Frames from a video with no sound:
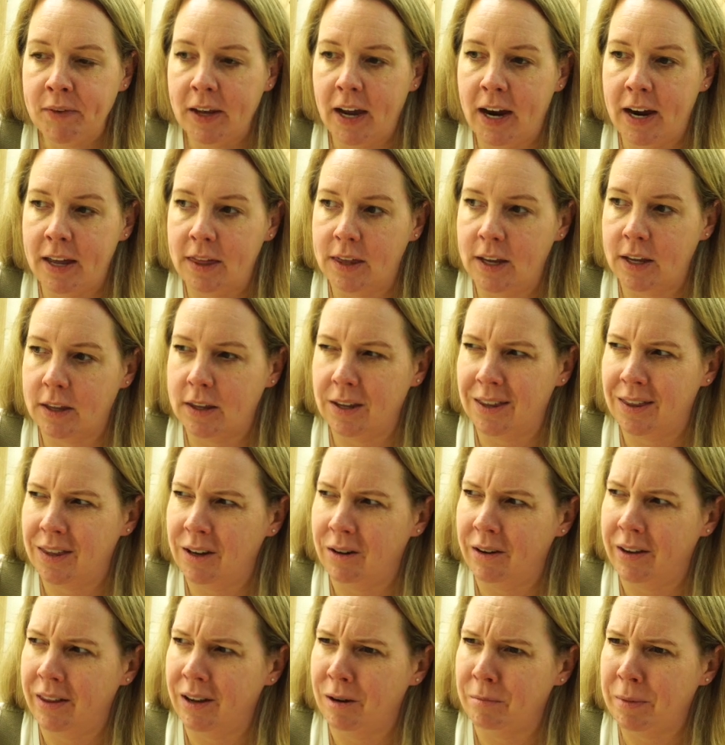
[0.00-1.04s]
I think the
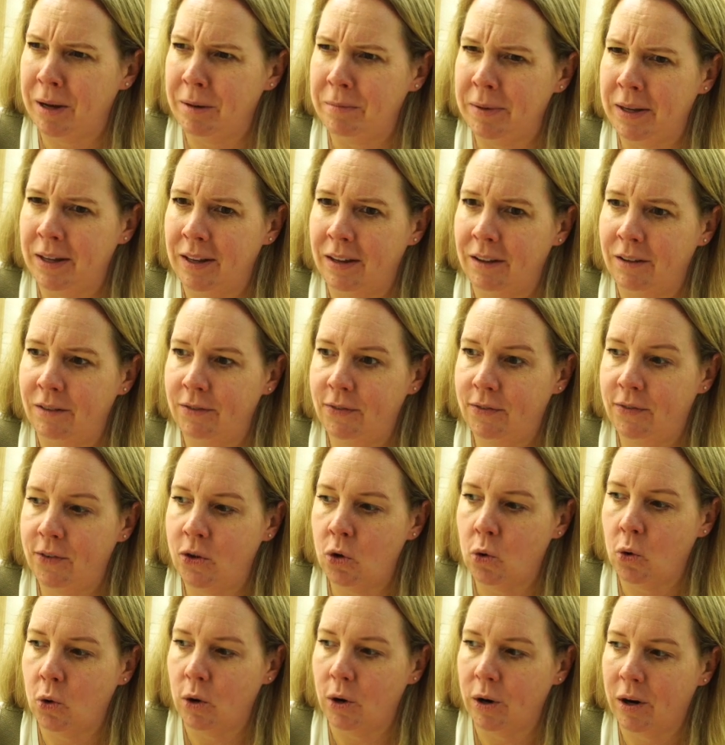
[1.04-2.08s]
theory there might be if
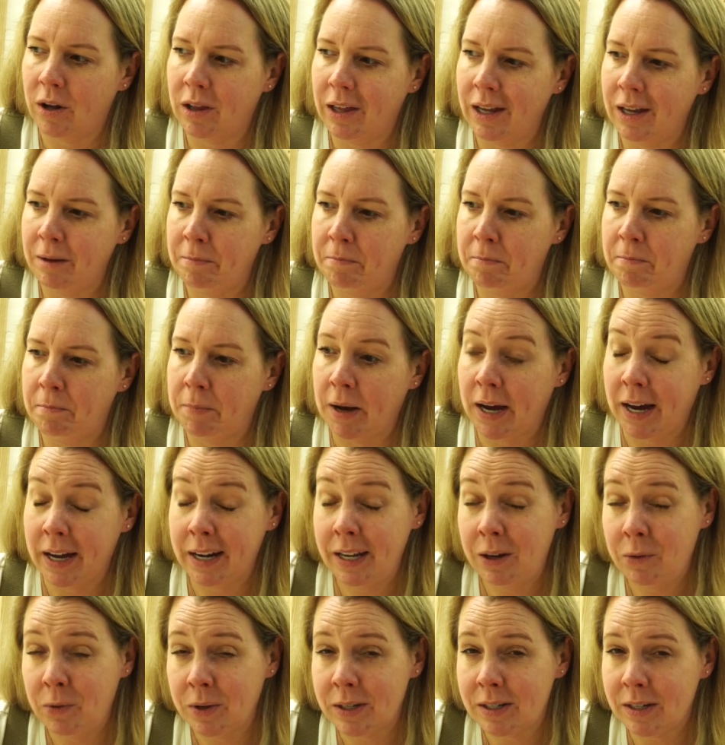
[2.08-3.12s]
your clay
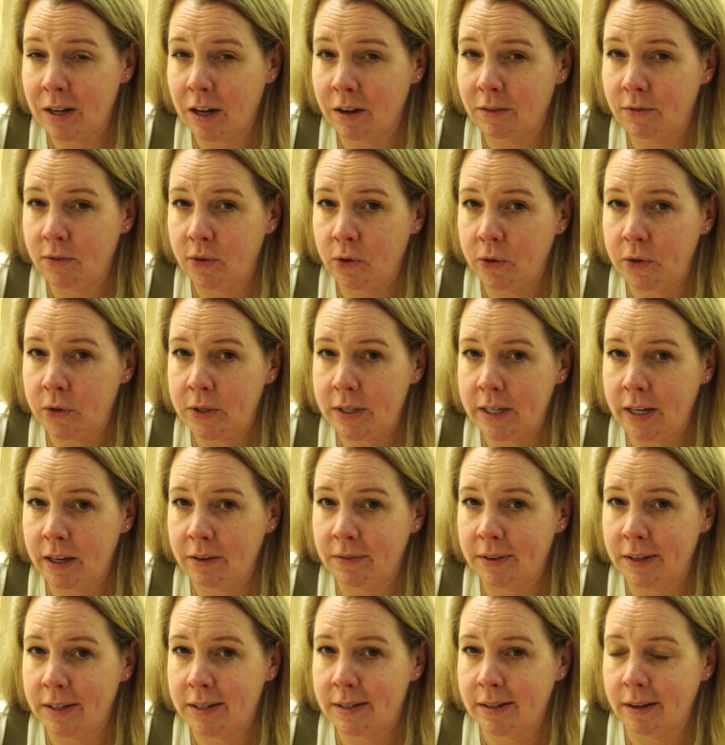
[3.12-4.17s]
body was not food
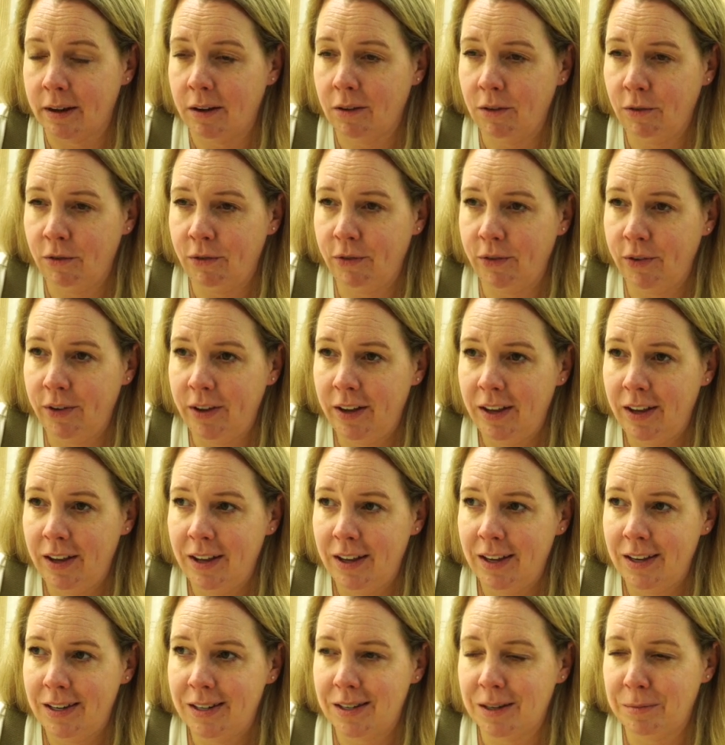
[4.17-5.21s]
safe itself,
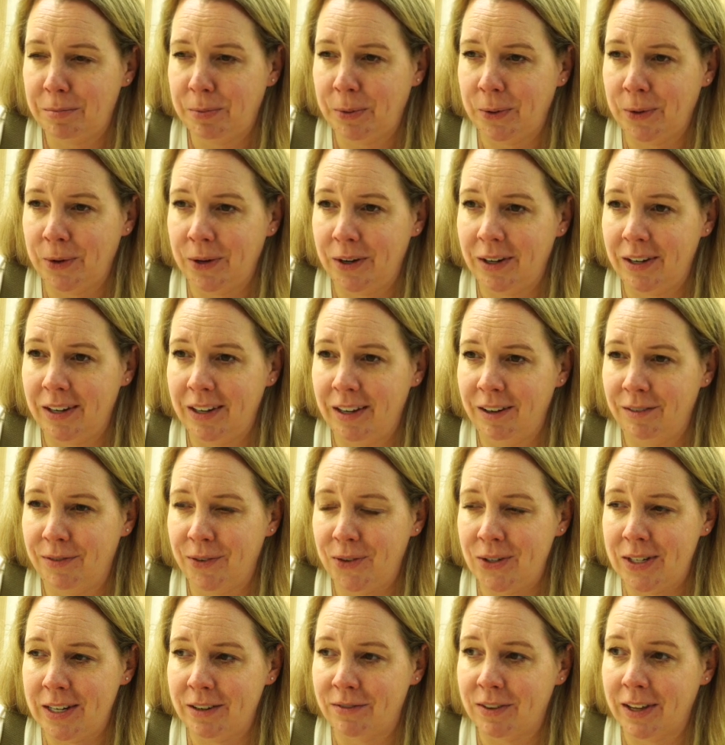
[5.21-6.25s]
to put a
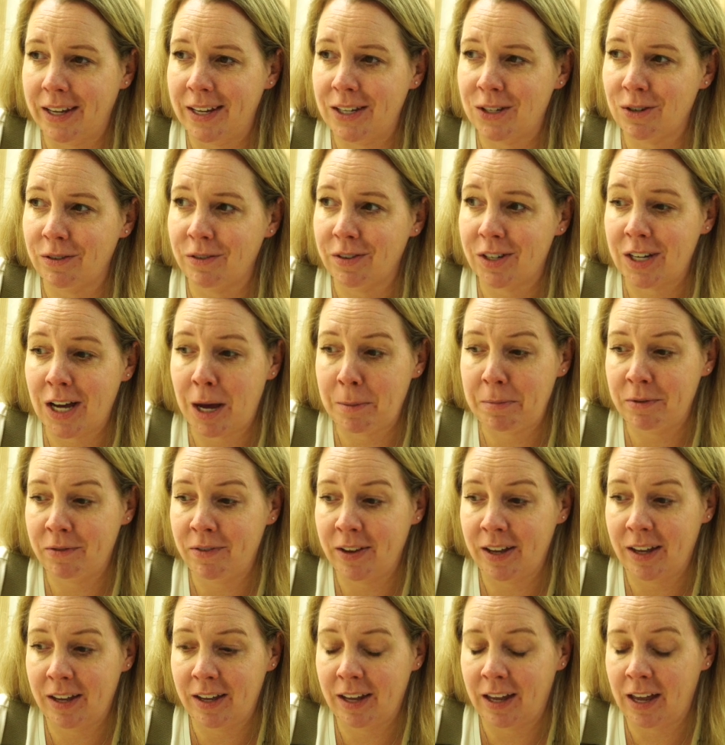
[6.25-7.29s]
food safe glaze over top of it.